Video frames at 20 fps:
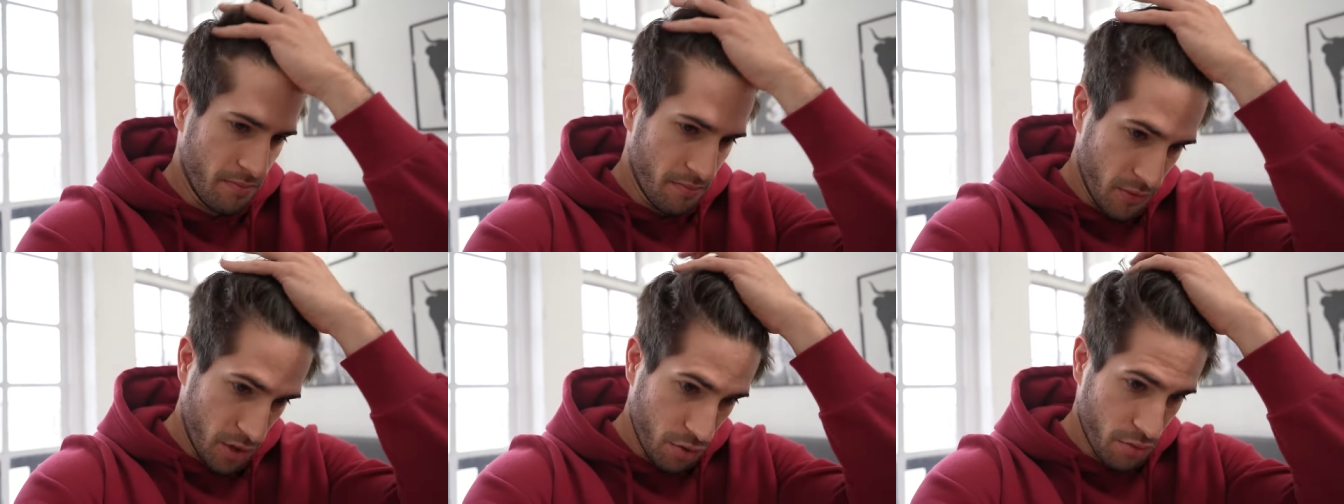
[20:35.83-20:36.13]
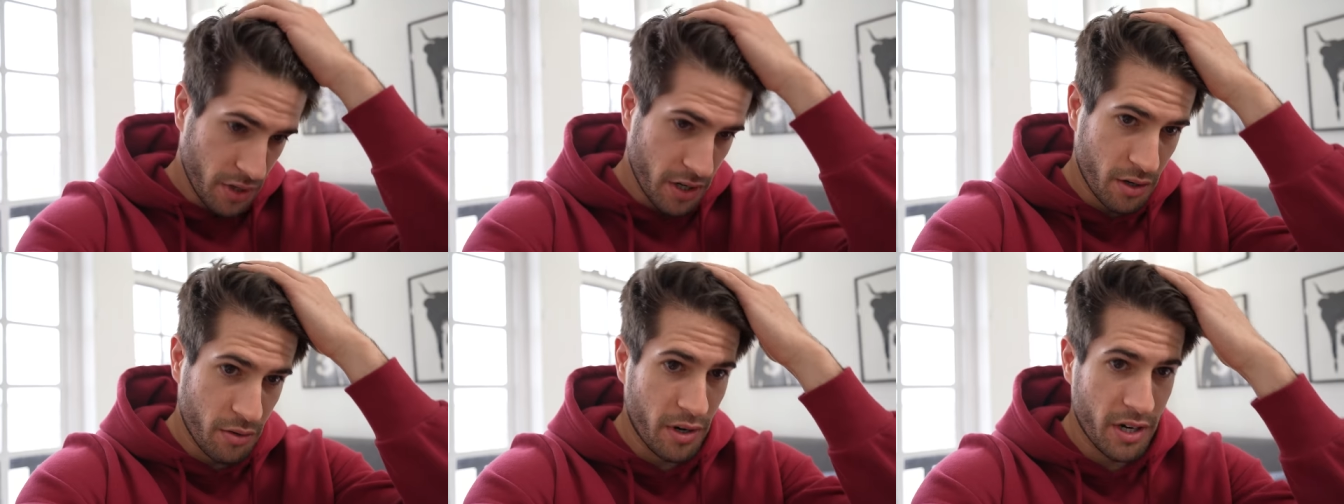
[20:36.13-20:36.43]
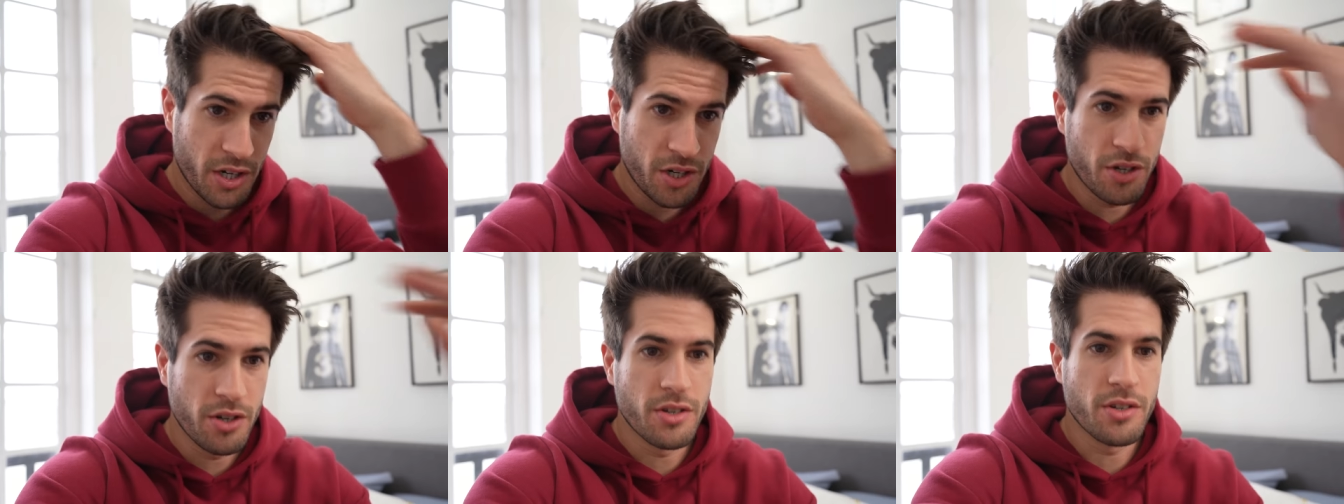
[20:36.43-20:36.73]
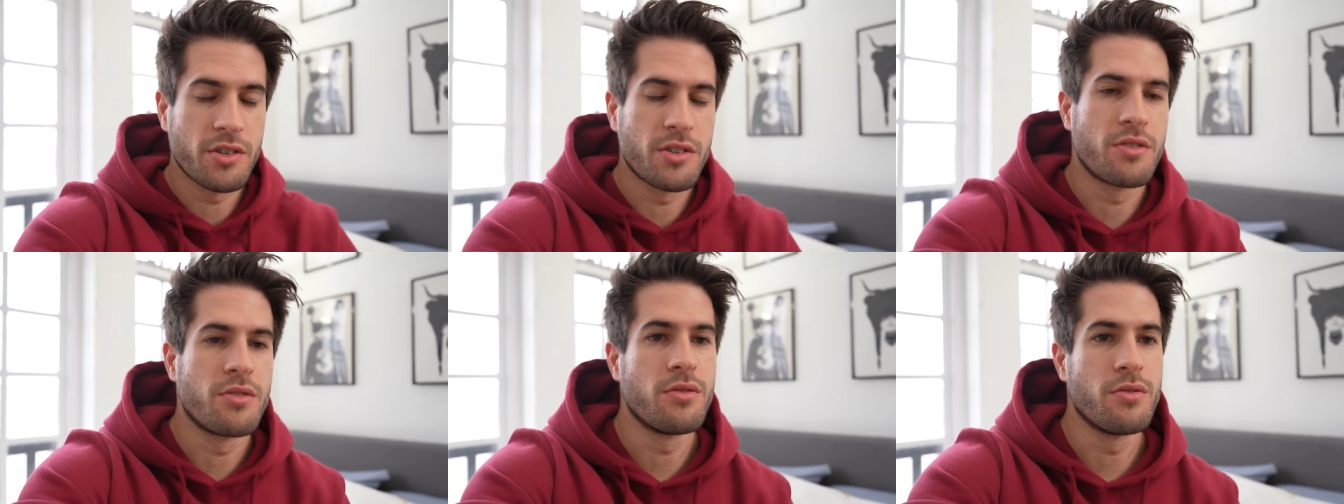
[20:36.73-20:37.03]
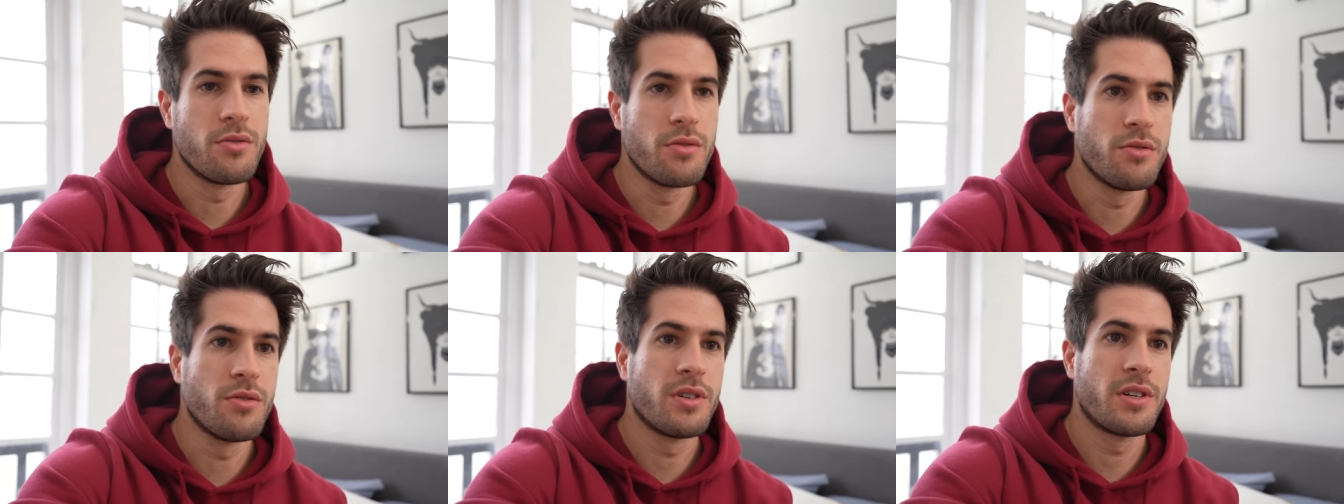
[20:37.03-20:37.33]
doing questions
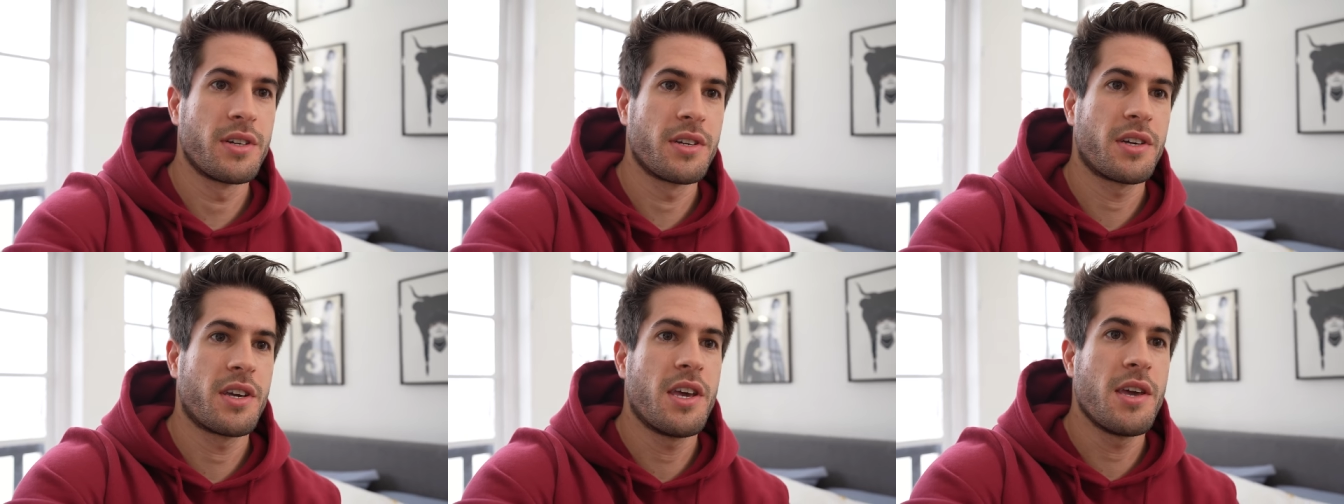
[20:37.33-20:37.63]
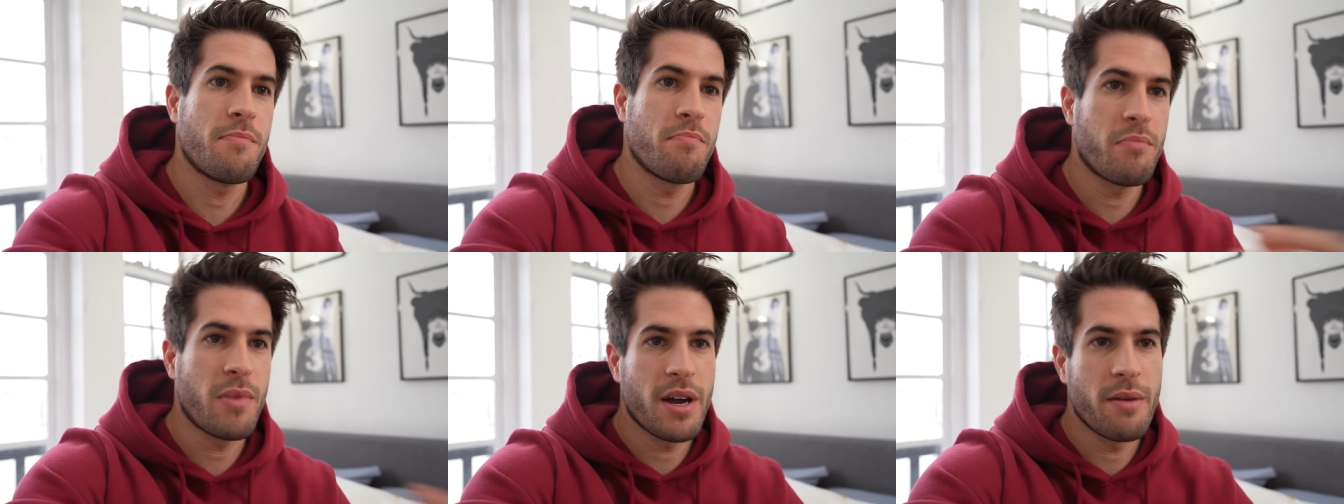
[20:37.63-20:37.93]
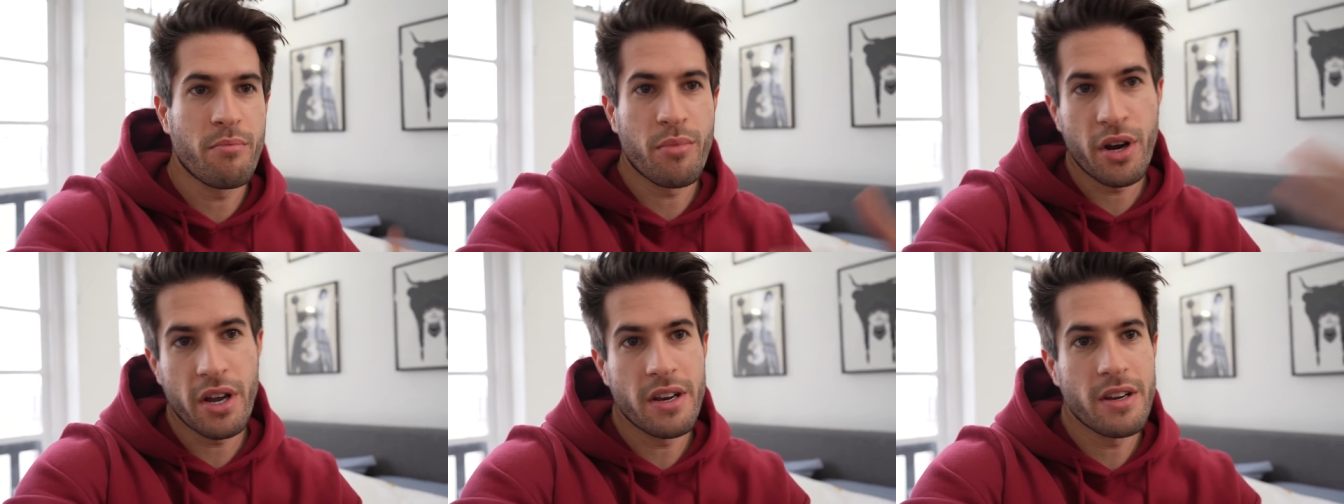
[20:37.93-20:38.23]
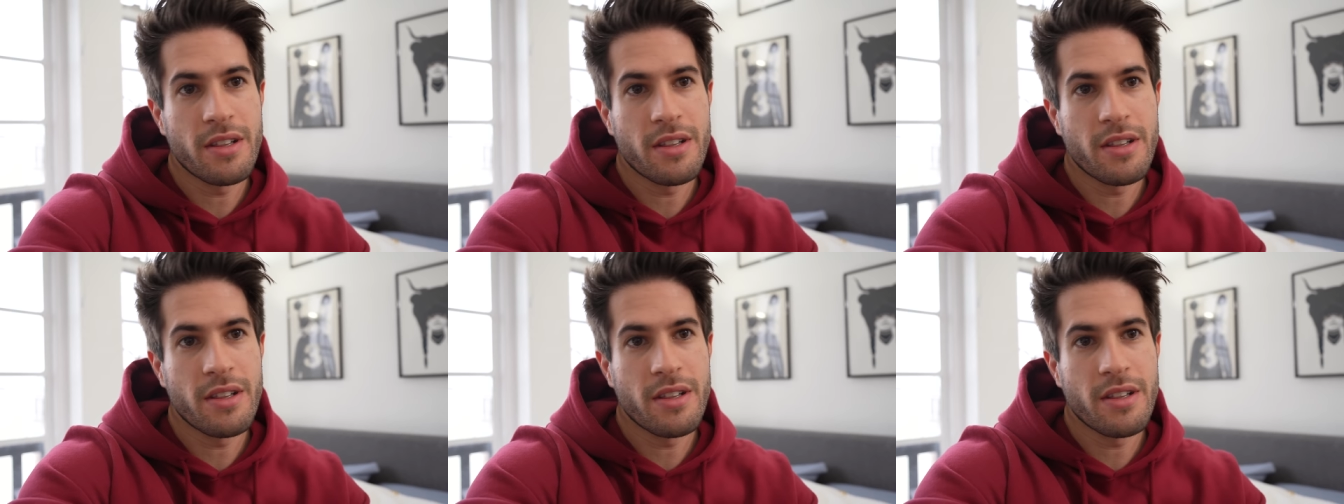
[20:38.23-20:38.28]
to keep my brain